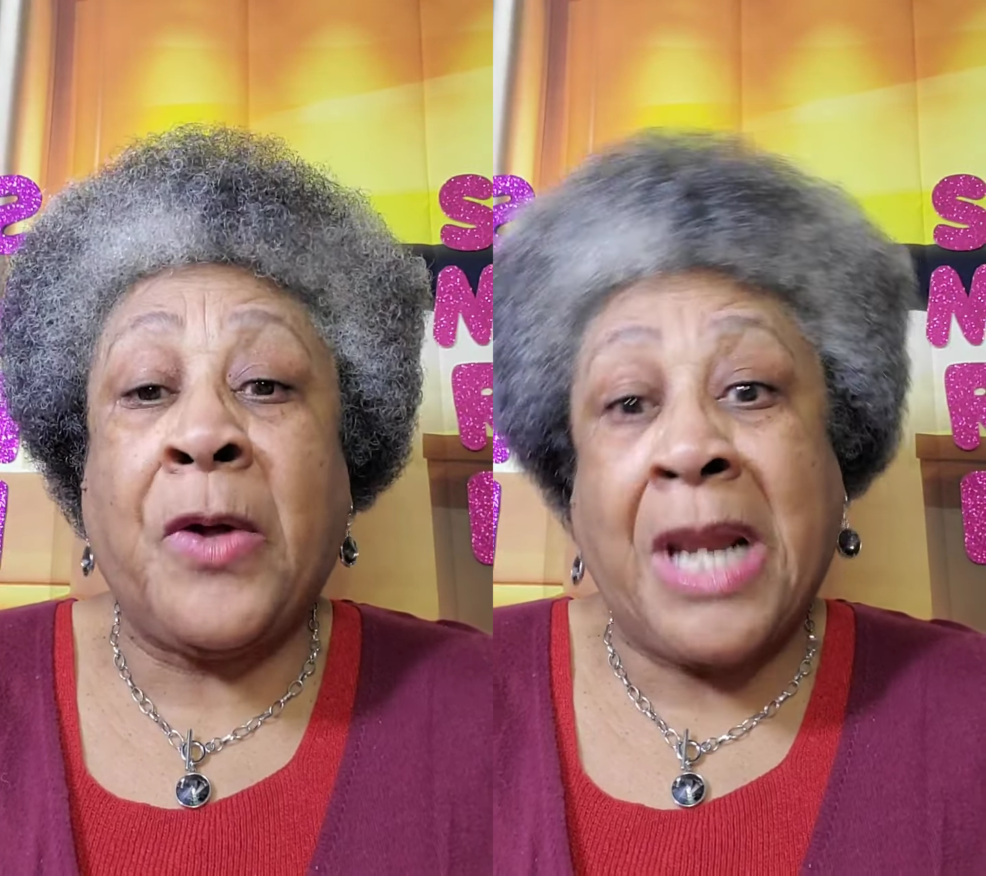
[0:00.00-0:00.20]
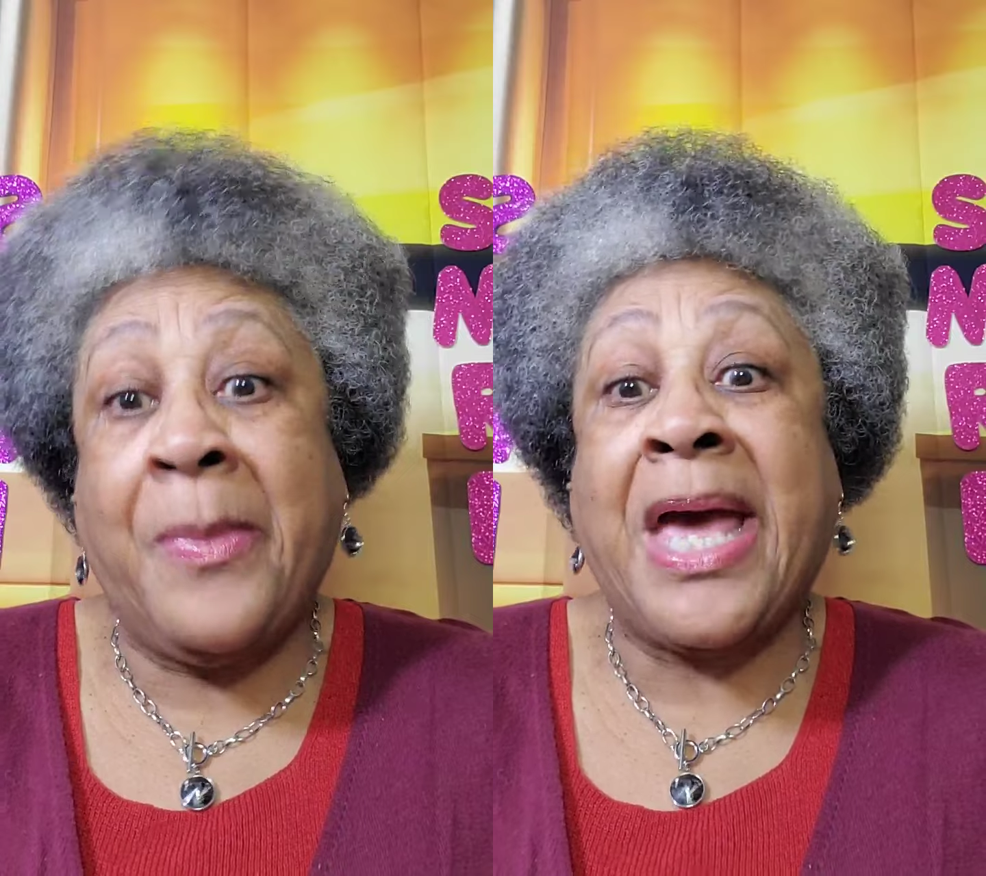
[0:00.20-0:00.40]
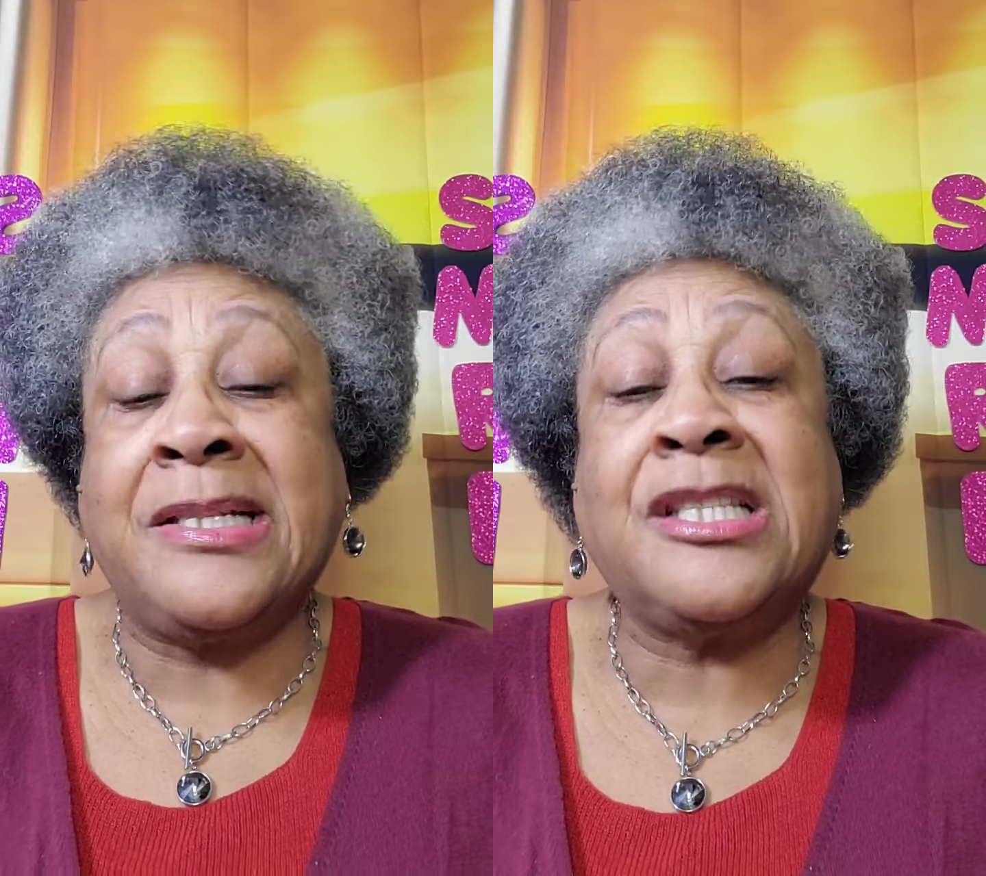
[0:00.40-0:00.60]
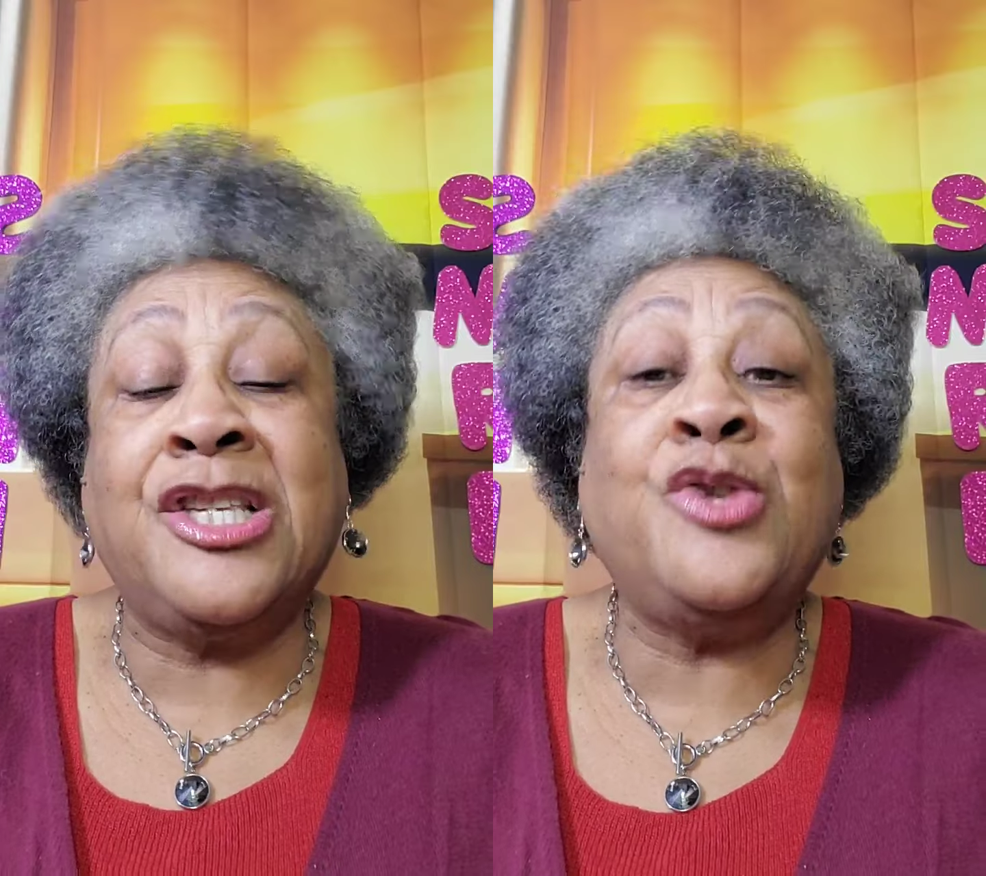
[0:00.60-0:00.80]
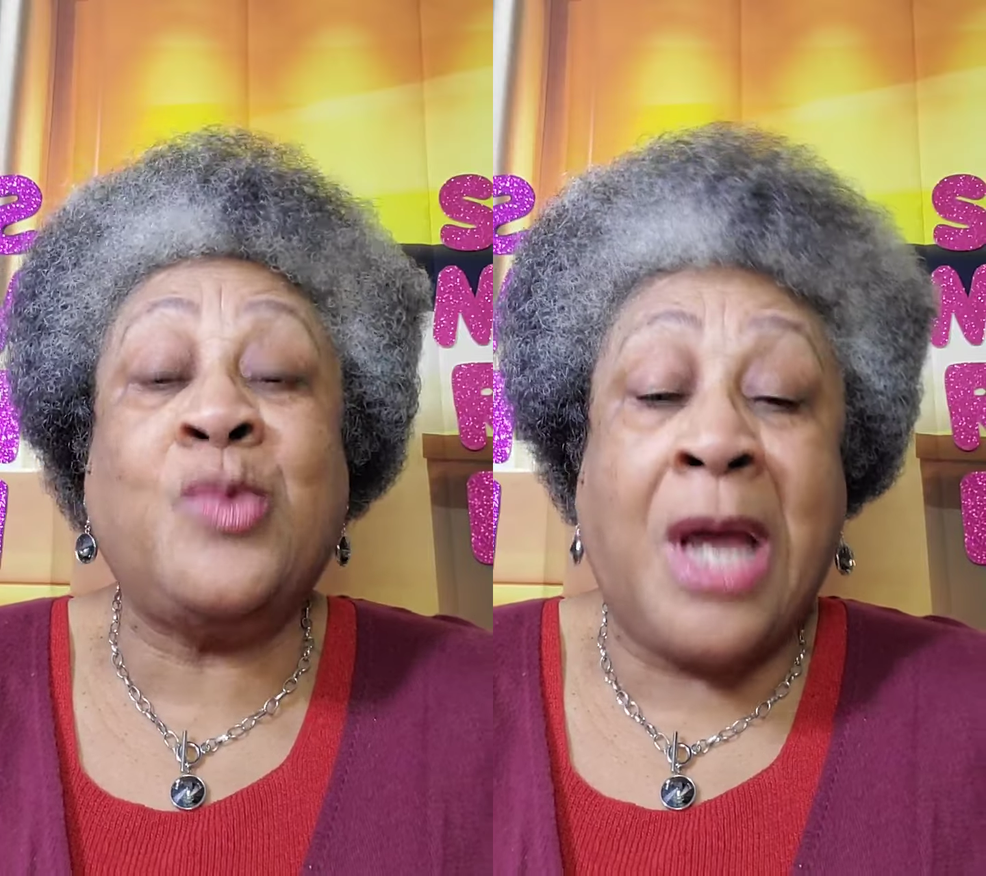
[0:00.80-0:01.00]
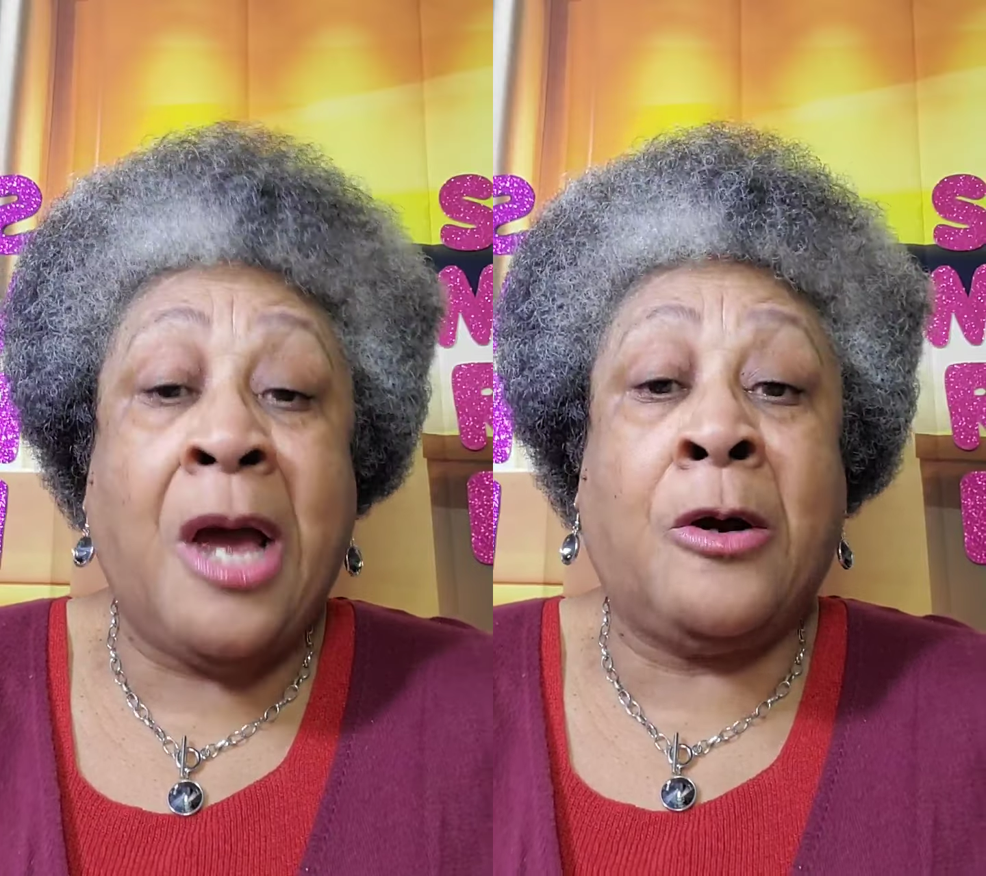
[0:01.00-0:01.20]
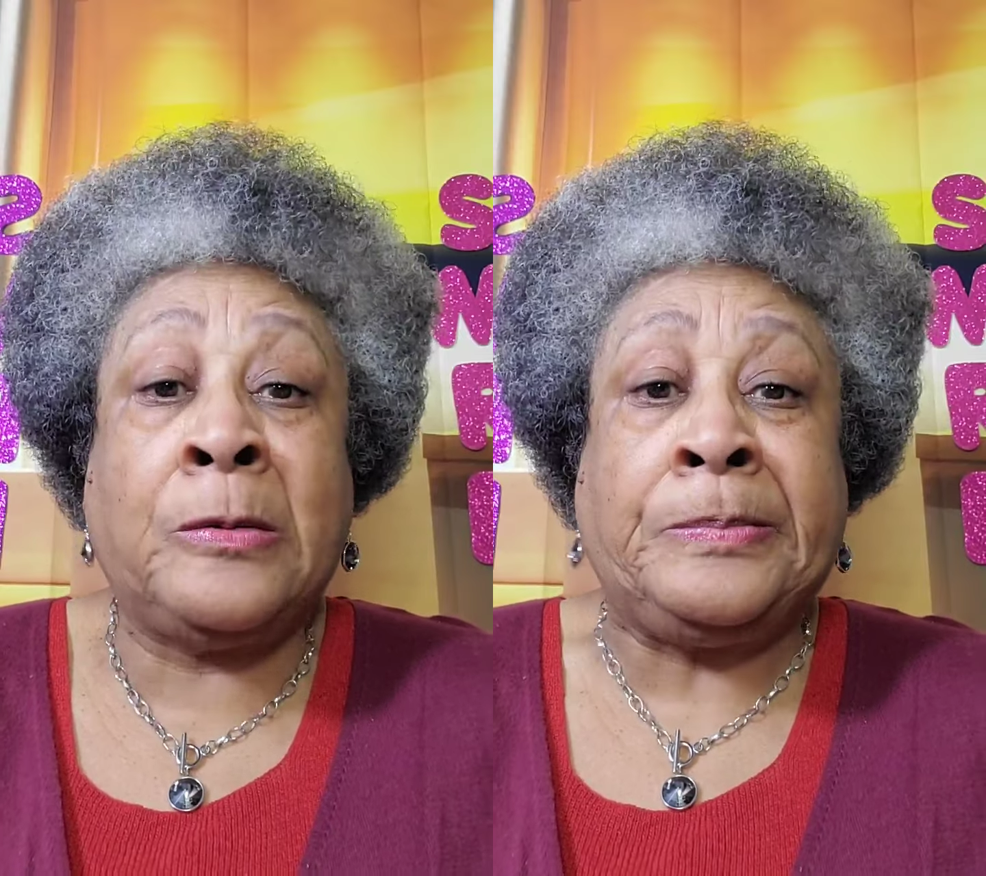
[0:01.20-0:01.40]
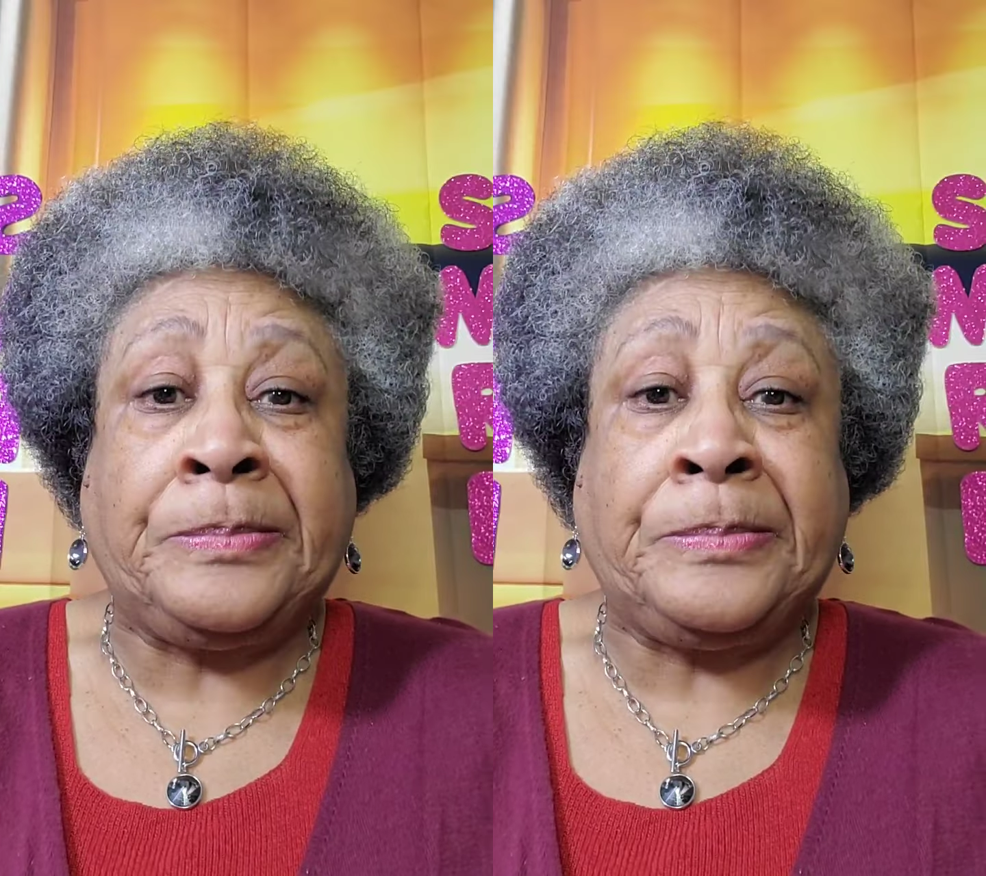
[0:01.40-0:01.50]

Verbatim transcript: and I'm asking you now